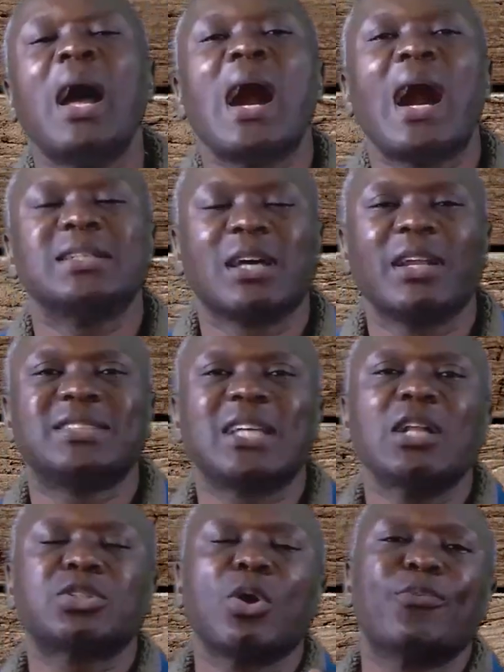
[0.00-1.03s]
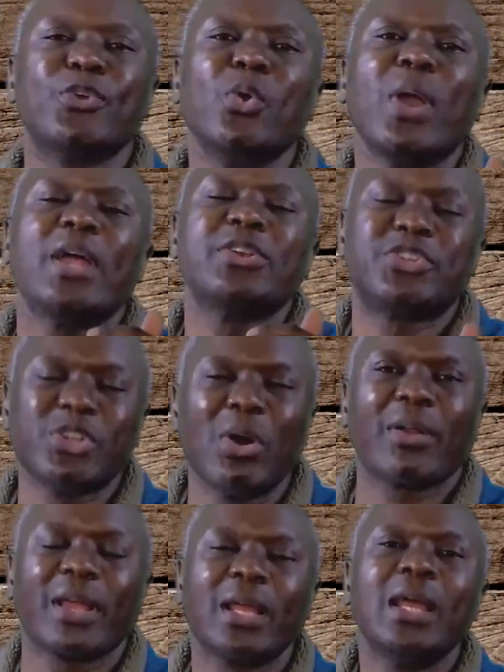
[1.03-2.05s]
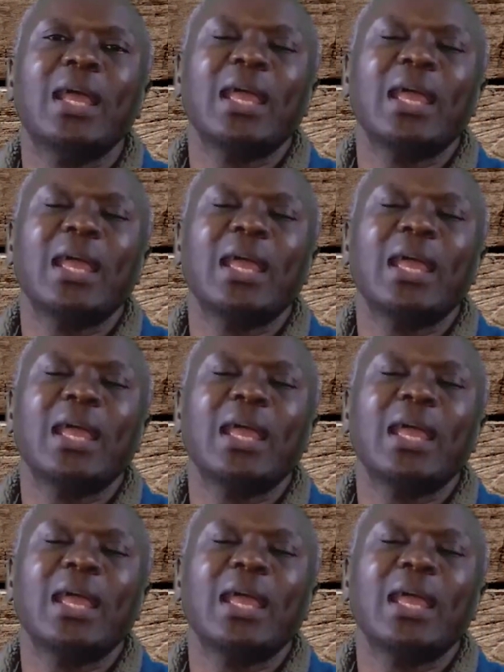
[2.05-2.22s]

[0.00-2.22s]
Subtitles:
as a result of you enduring